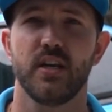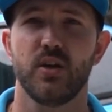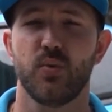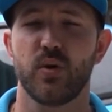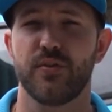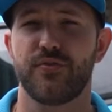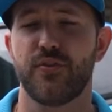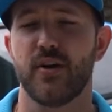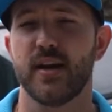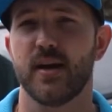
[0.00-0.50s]
you
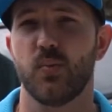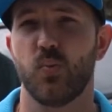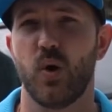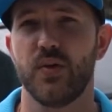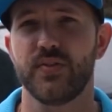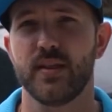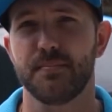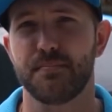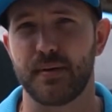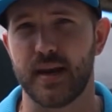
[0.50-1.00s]
want to find out
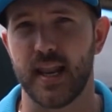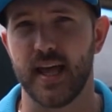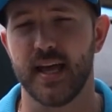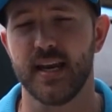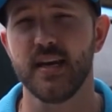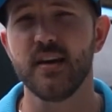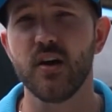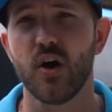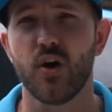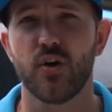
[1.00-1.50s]
what the
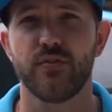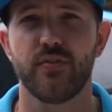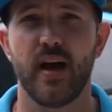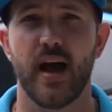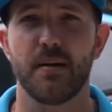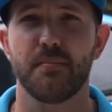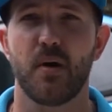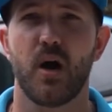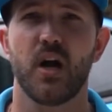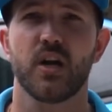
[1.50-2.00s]
blend of
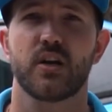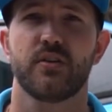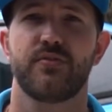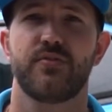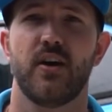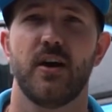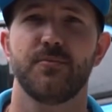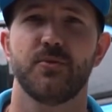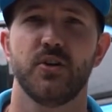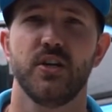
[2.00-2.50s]
that
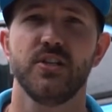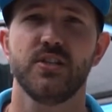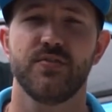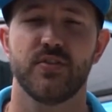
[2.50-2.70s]
microfiber is.